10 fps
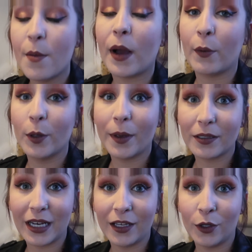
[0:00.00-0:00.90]
but I will be
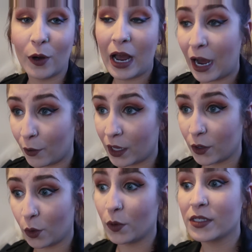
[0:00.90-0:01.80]
able to let you know how
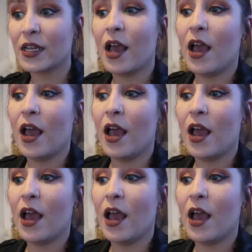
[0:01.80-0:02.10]
that goes.